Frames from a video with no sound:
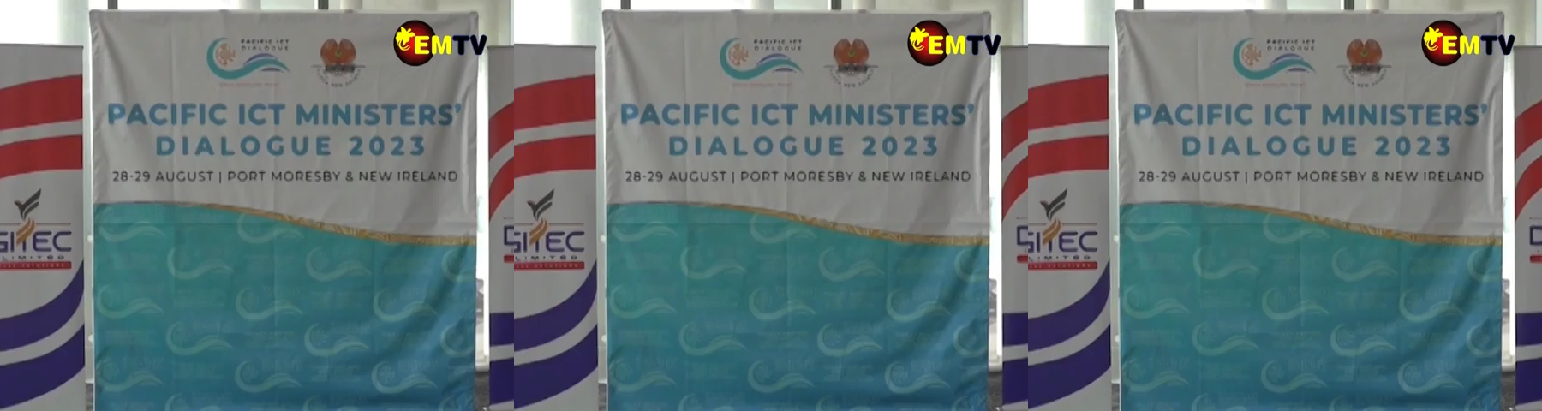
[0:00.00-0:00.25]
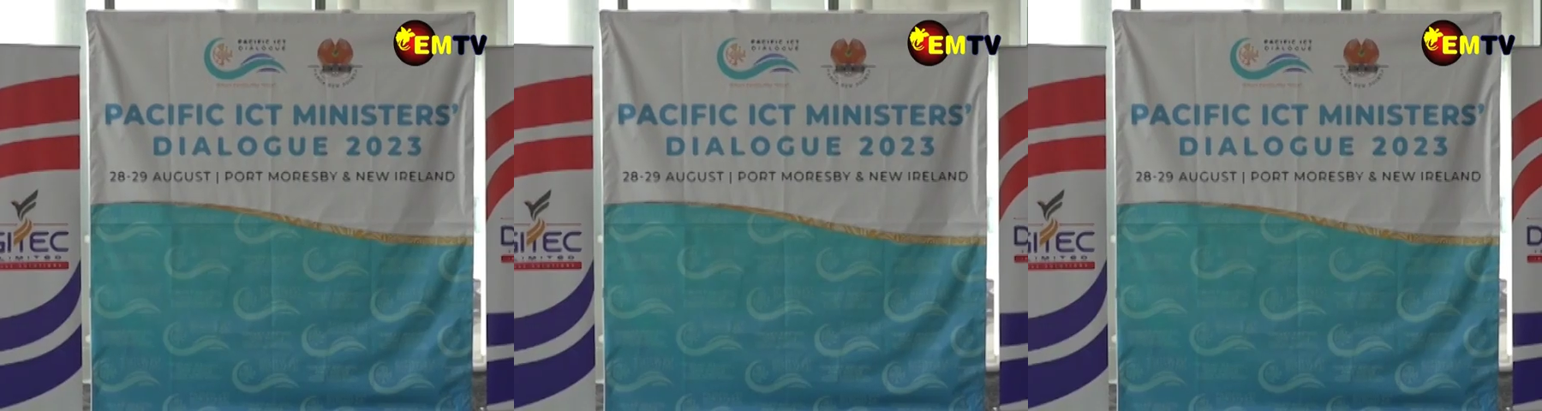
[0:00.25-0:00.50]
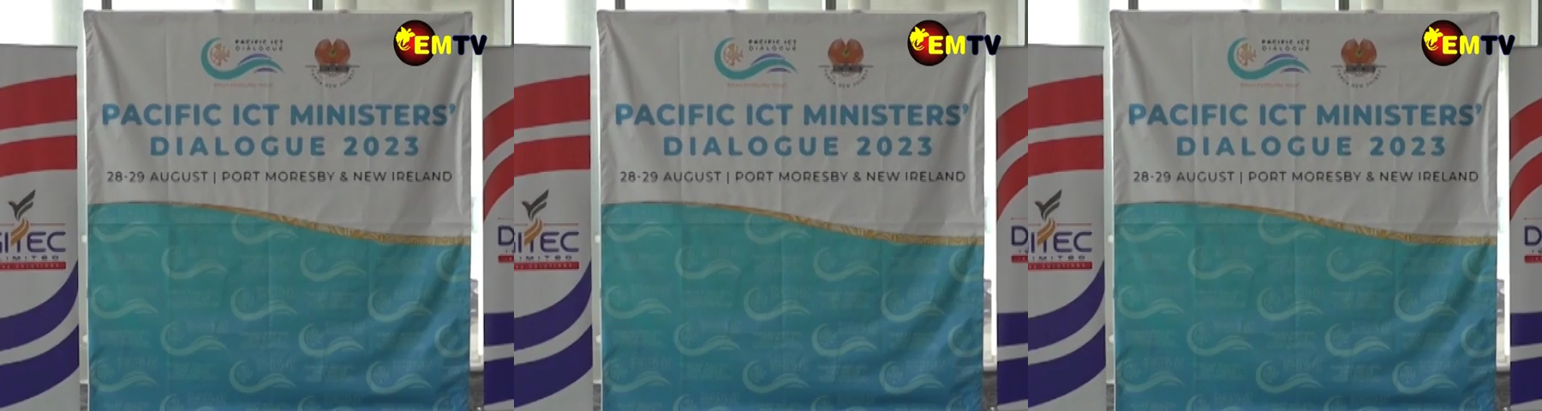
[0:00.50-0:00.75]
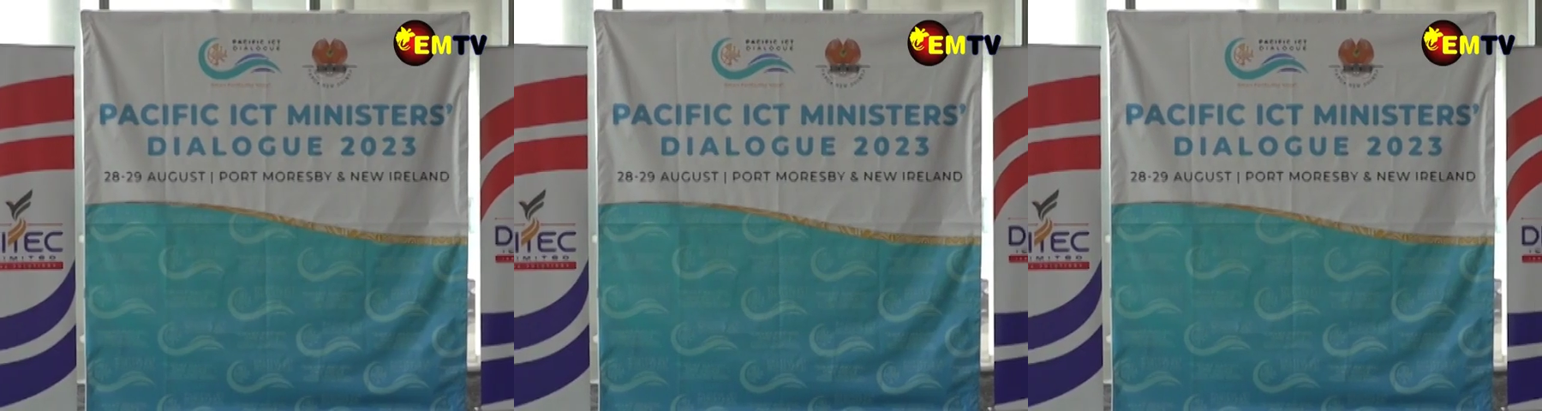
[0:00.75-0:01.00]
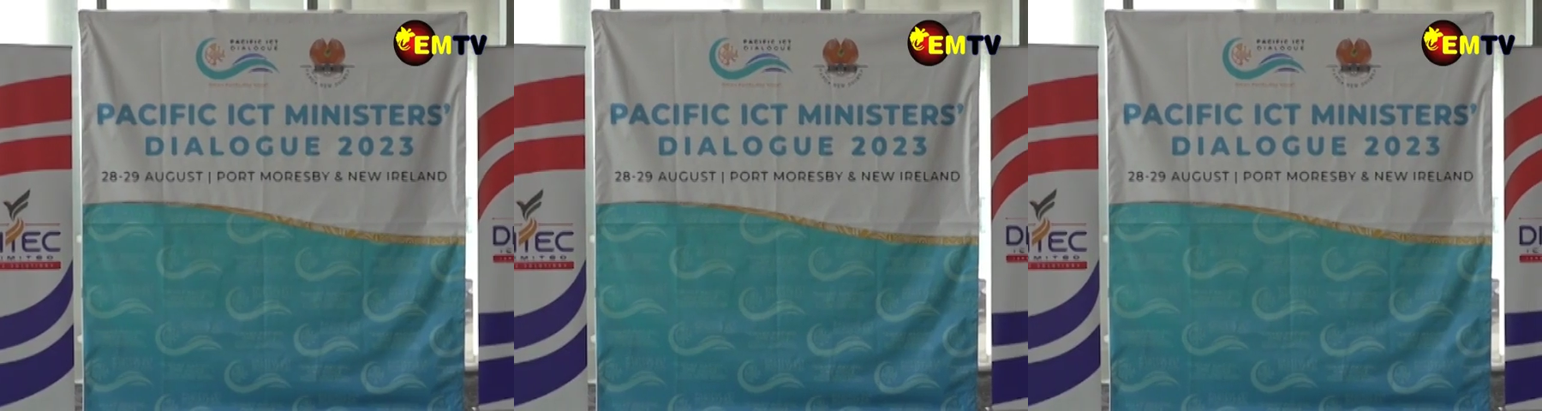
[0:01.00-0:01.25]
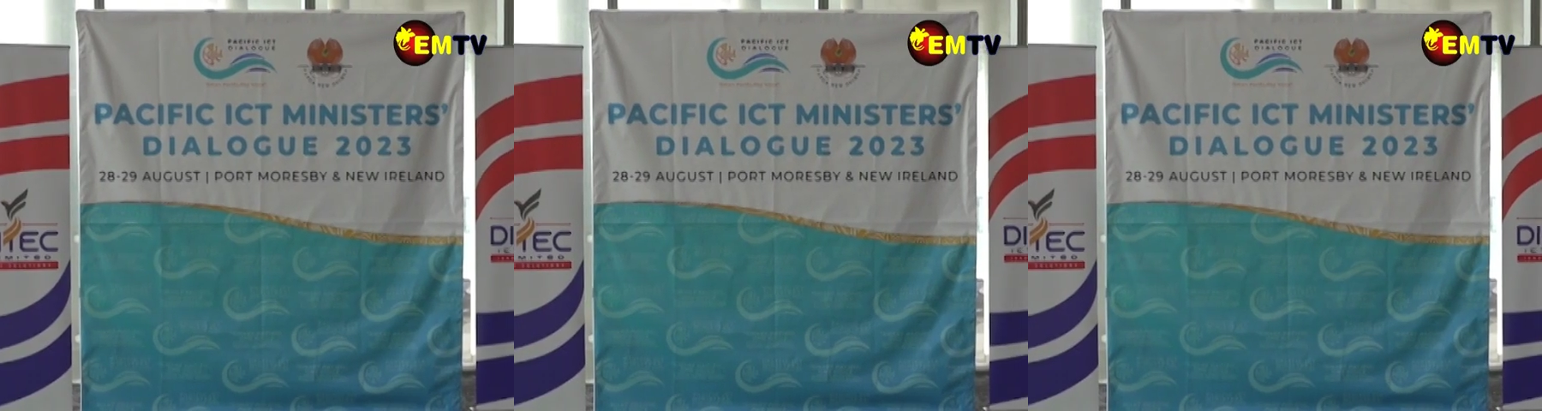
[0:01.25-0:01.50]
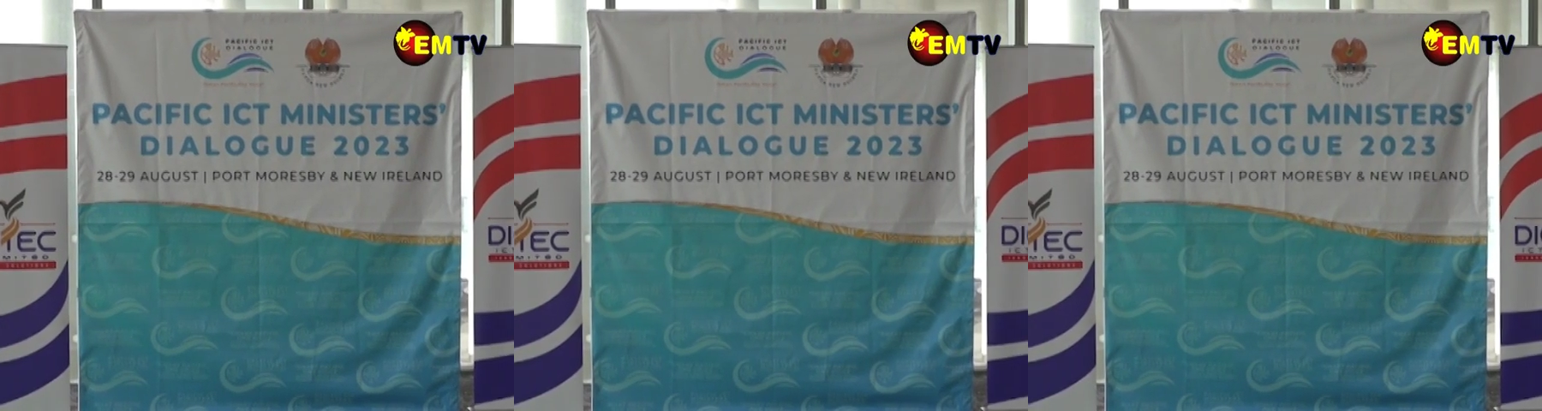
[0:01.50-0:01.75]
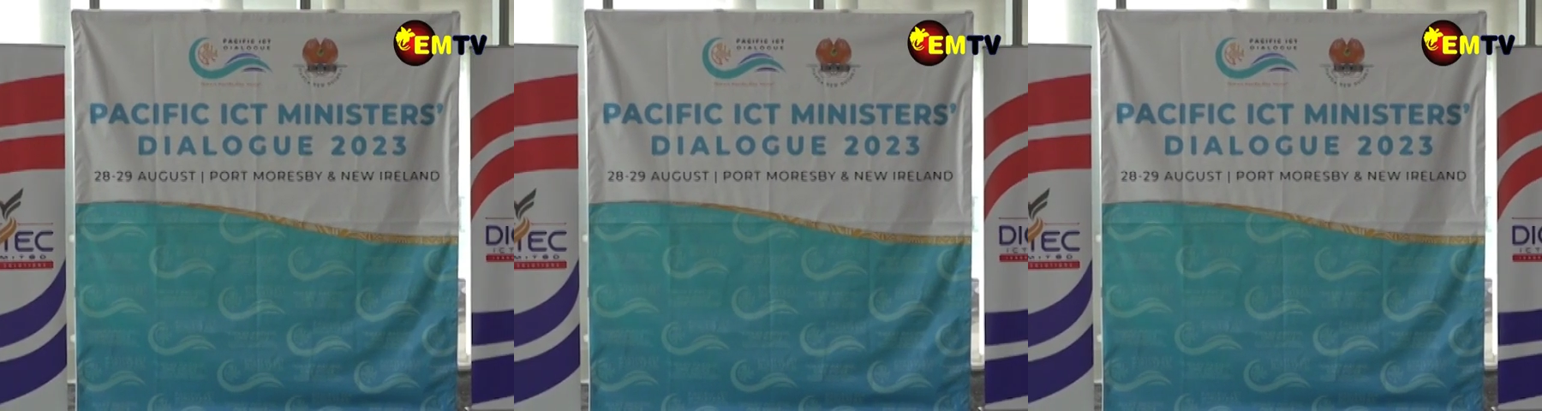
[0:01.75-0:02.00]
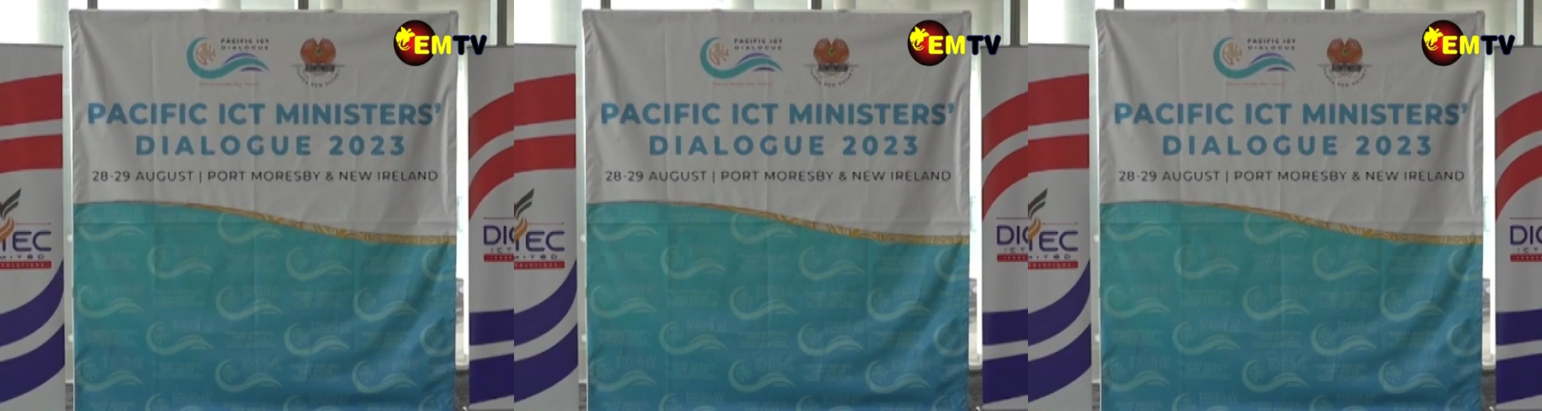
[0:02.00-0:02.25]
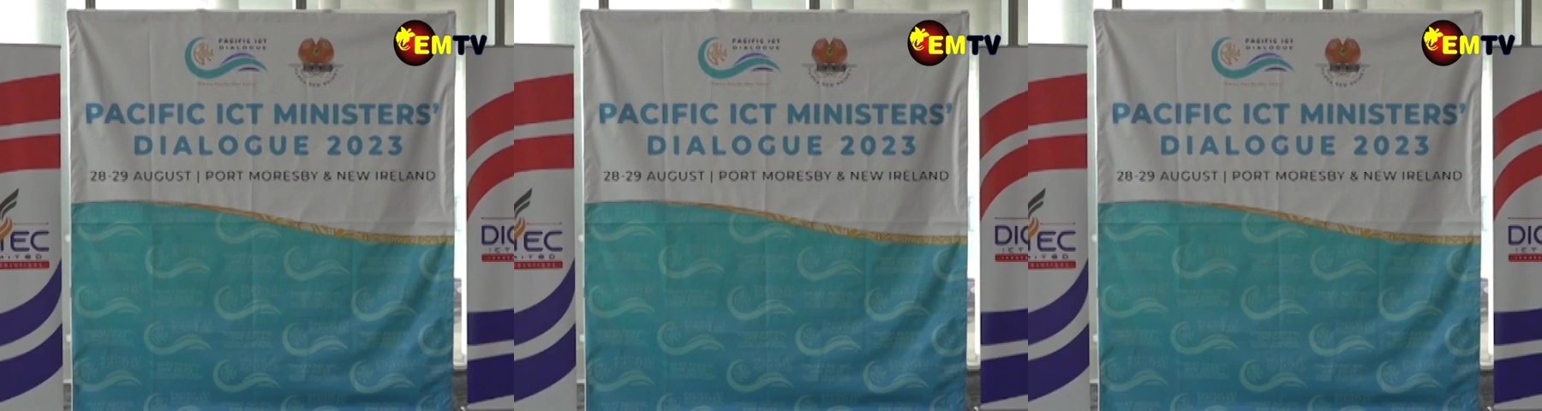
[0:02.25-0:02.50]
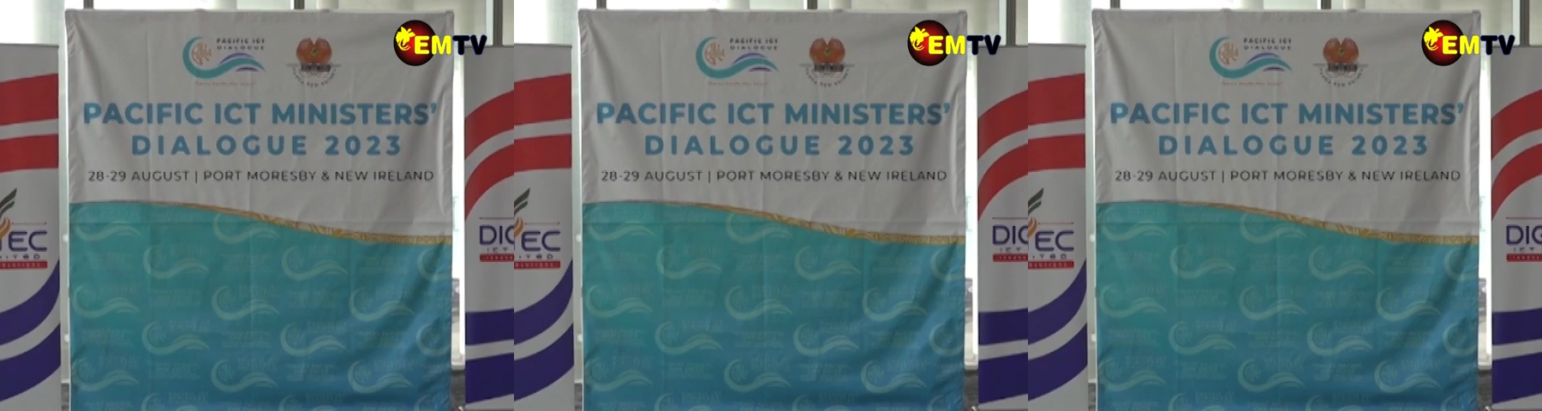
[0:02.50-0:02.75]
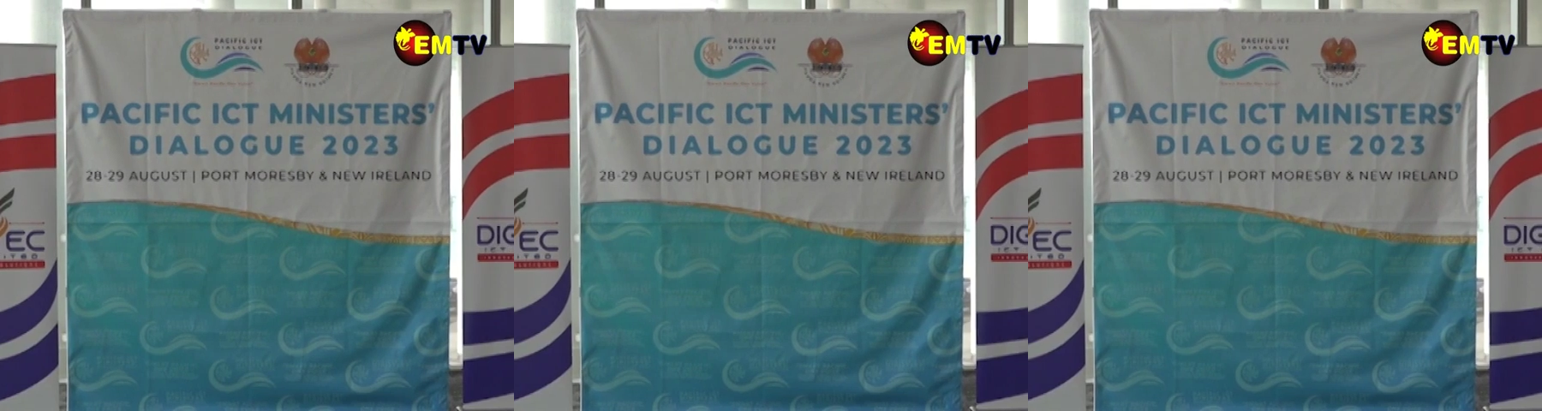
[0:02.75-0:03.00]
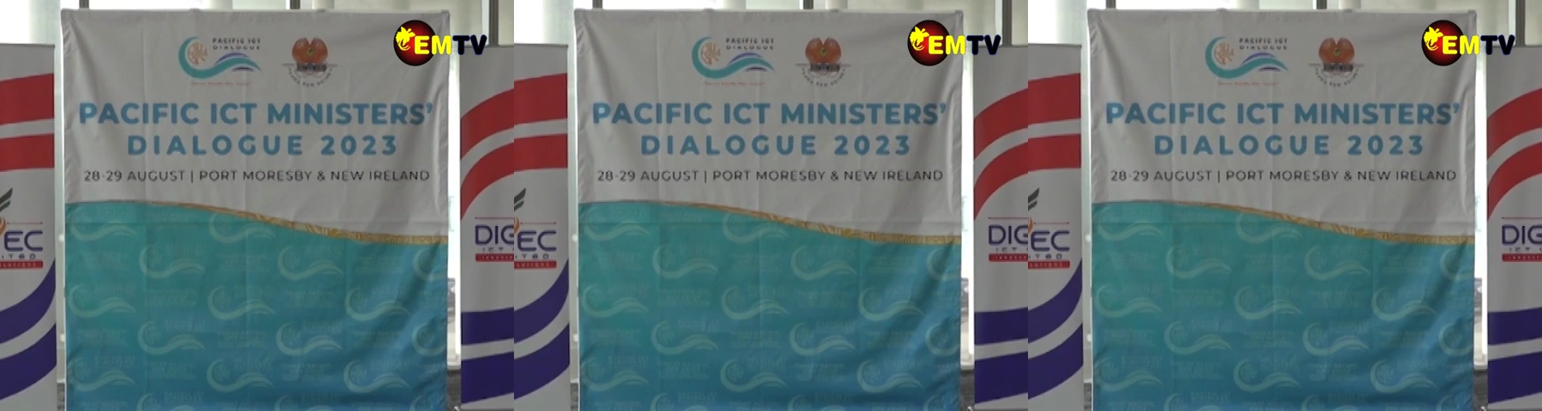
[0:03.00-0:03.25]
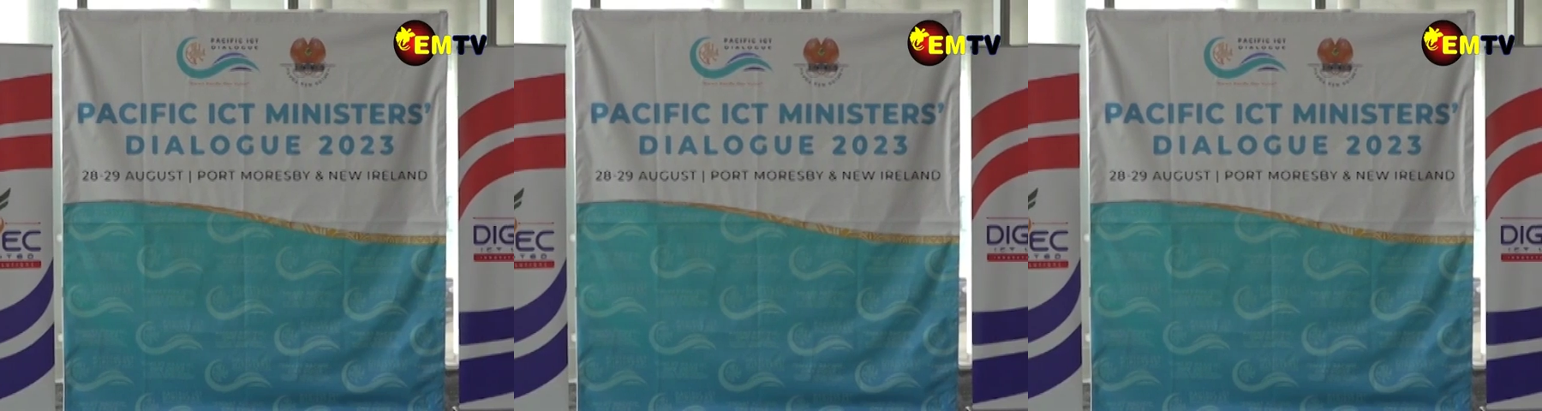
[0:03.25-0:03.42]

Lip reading: [unreadable: no face in view]